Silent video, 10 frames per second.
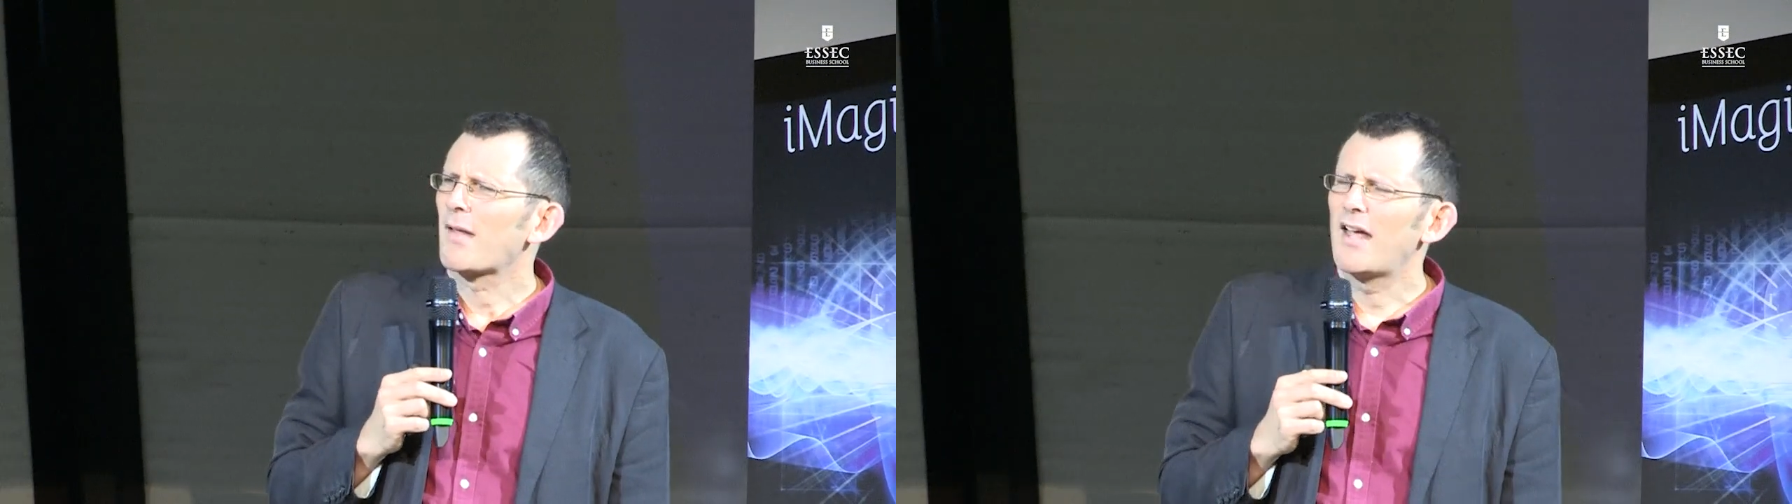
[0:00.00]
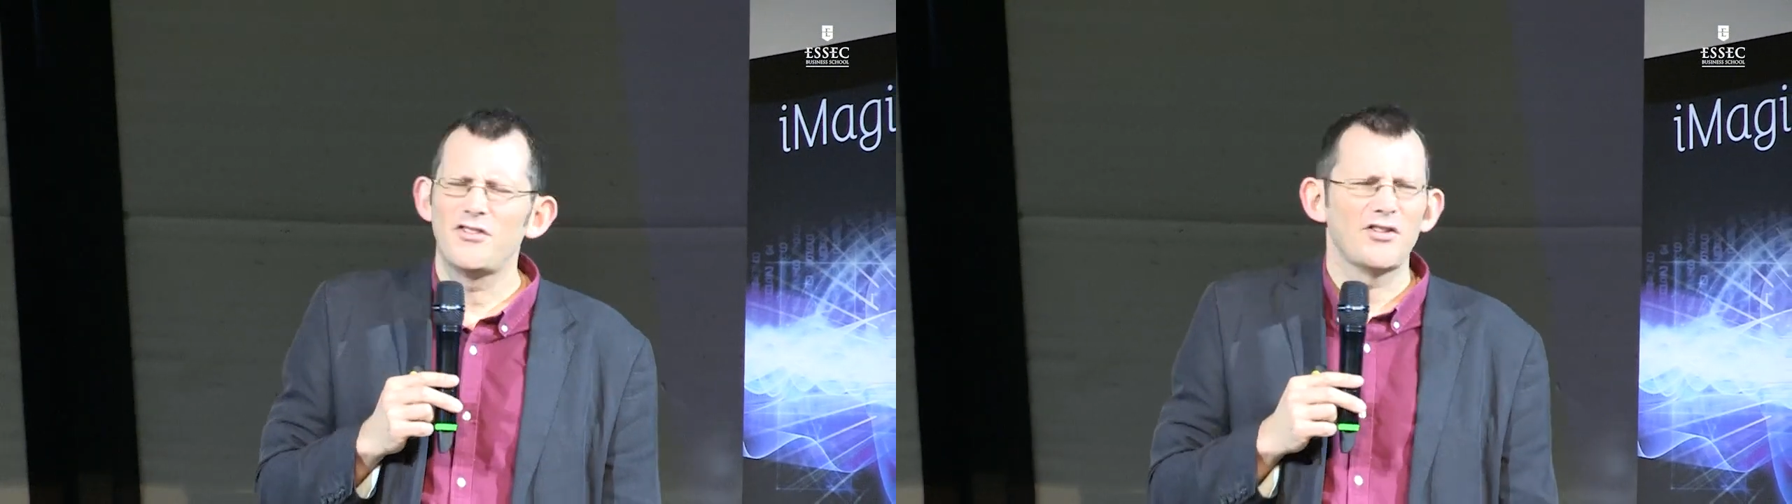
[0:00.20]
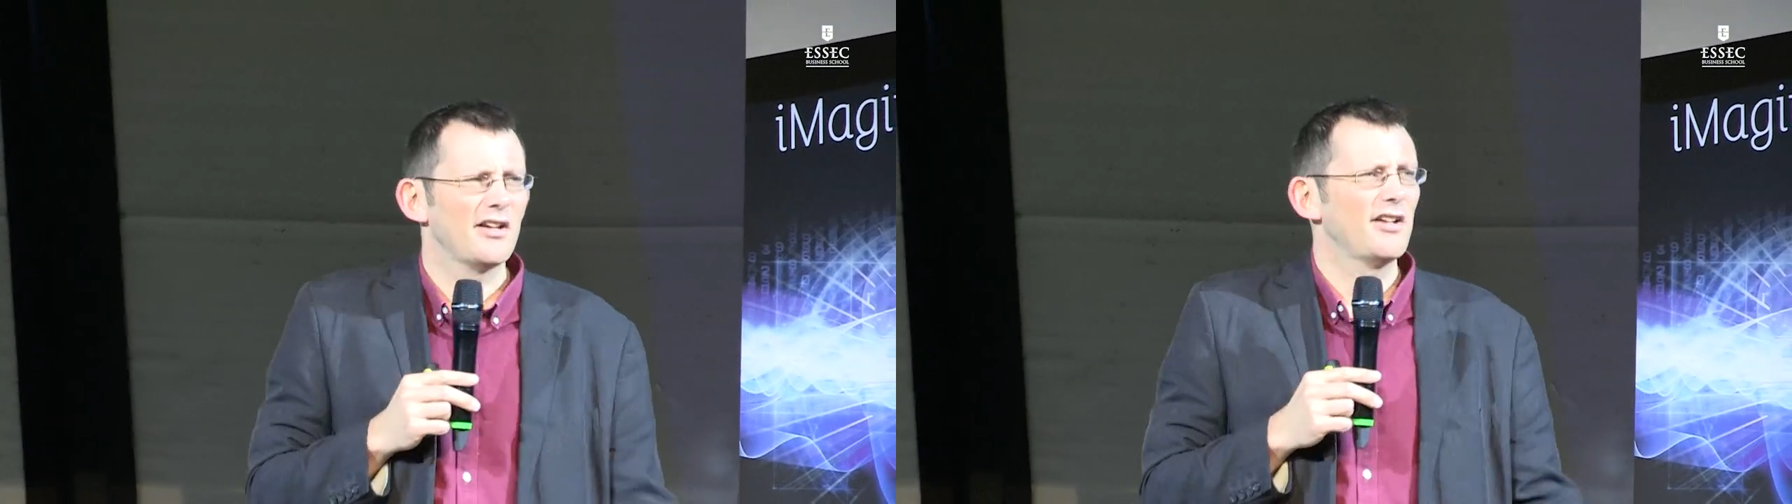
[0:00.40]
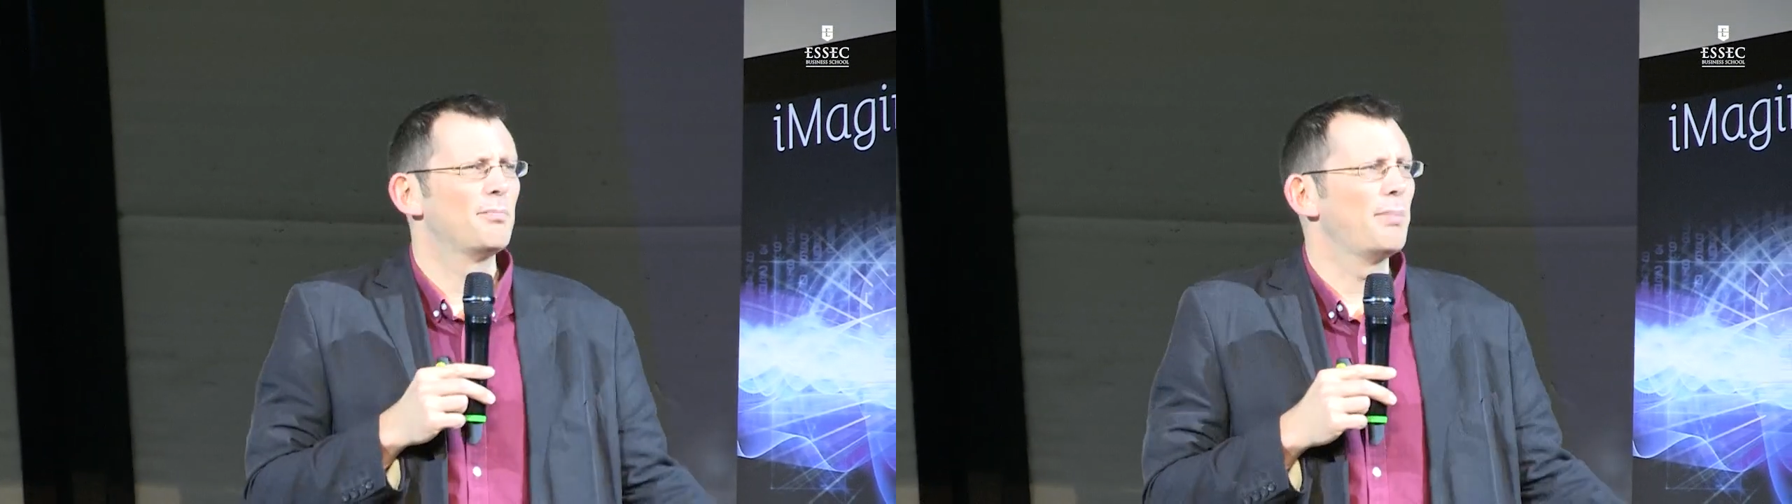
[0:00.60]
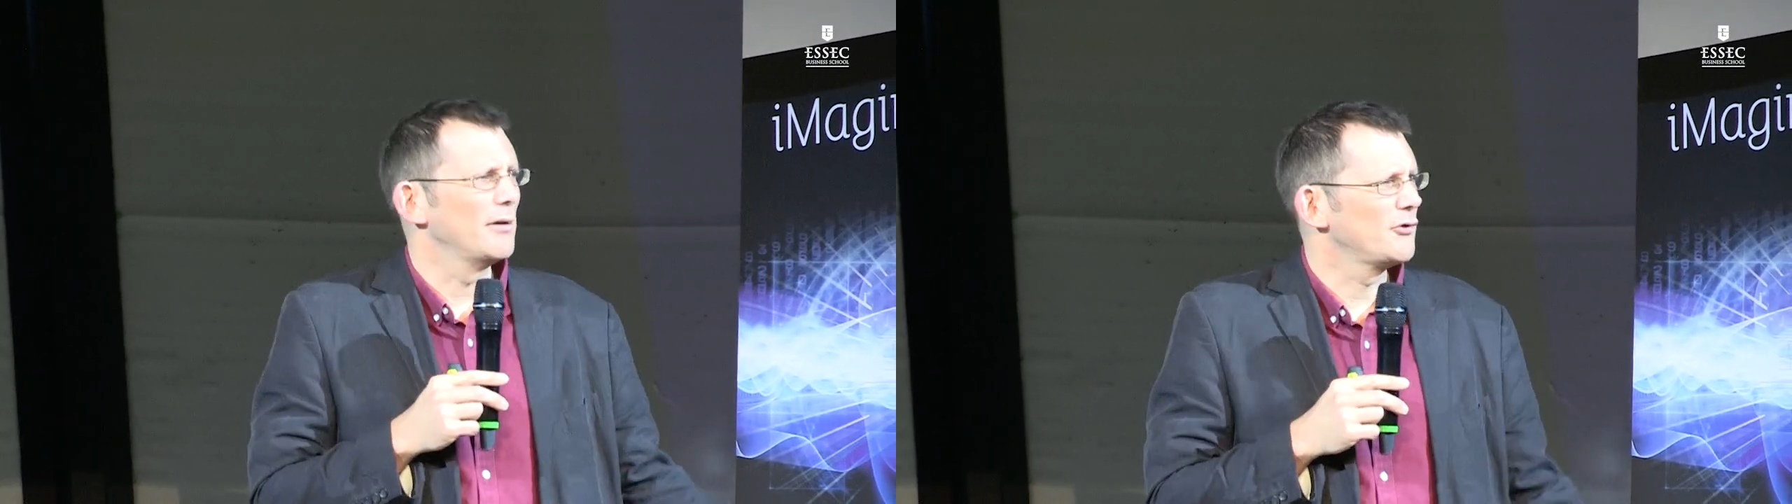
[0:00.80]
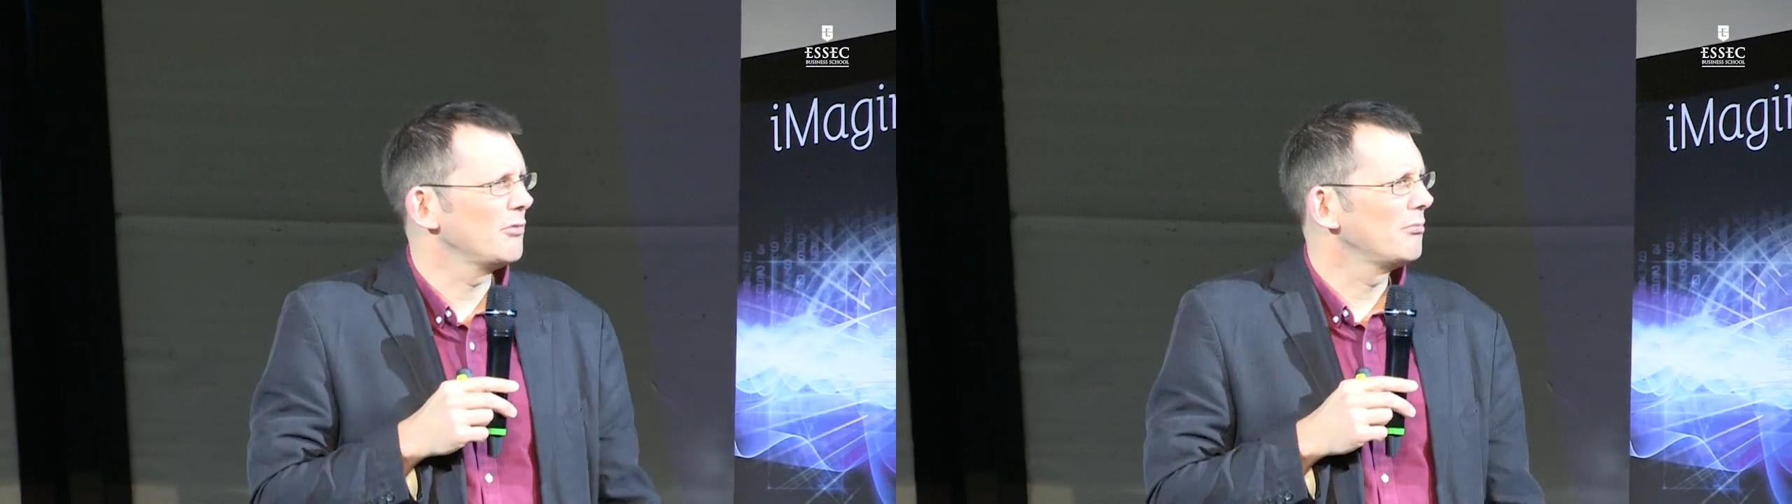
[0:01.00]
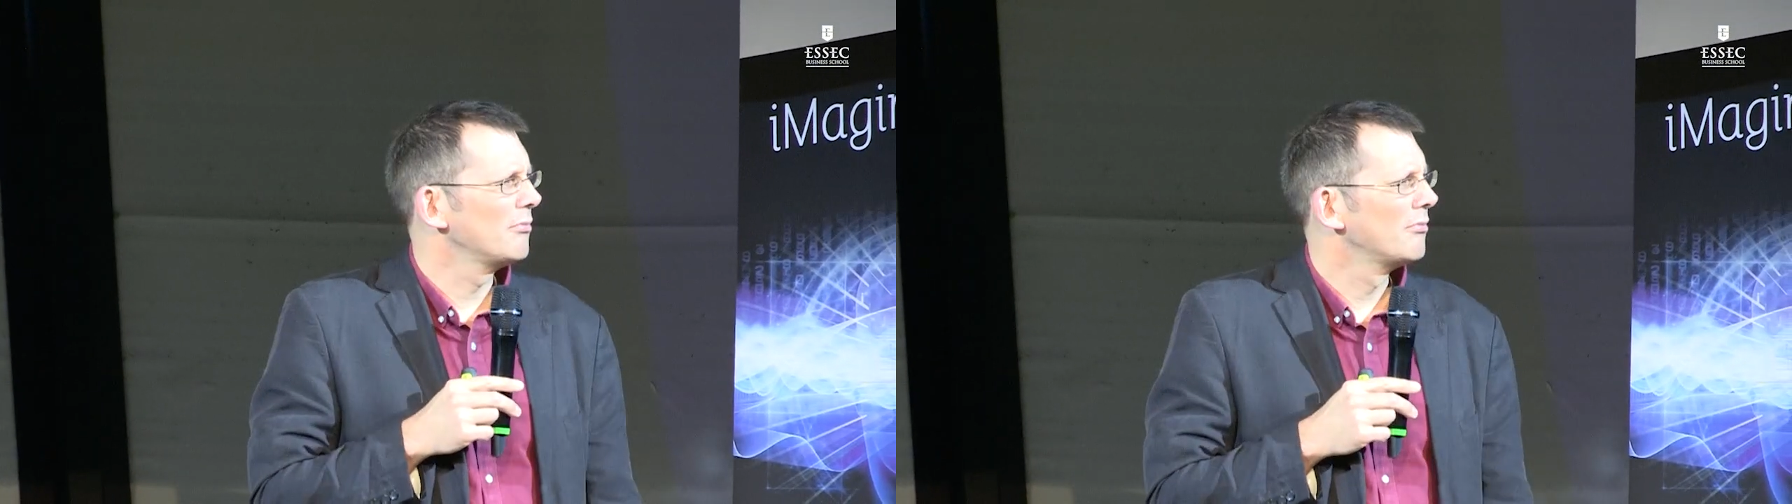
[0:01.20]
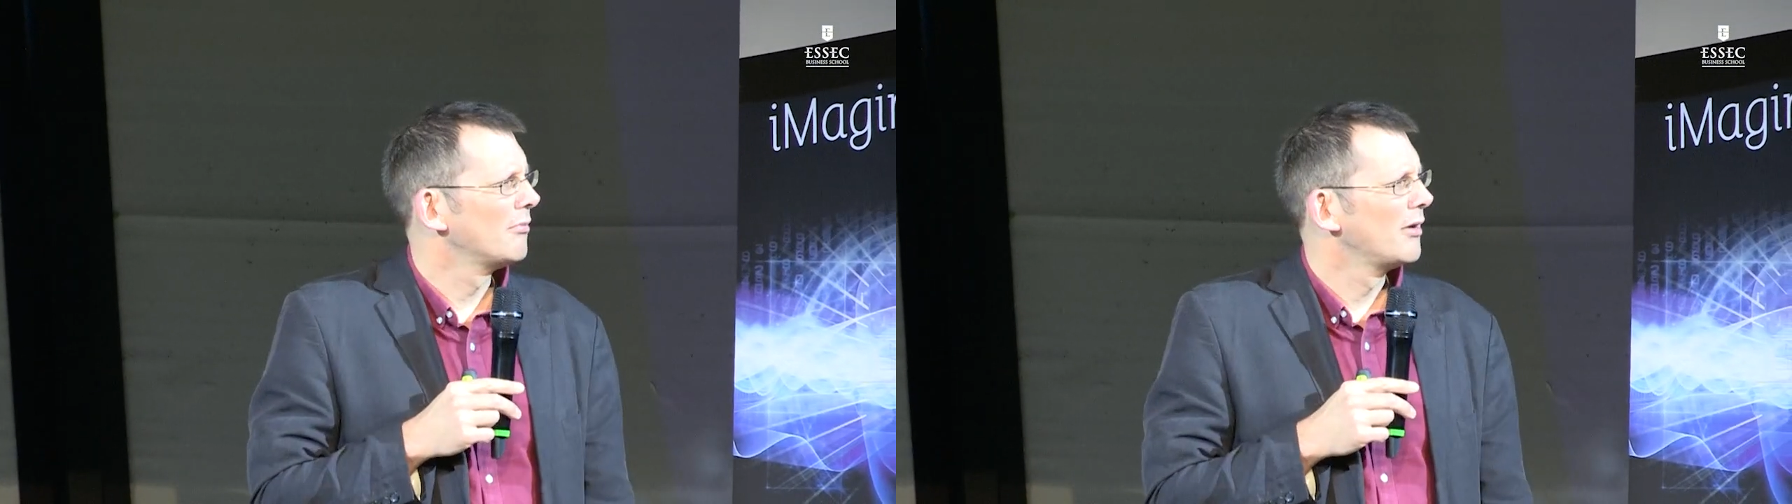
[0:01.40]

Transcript: He said, it's Belgium.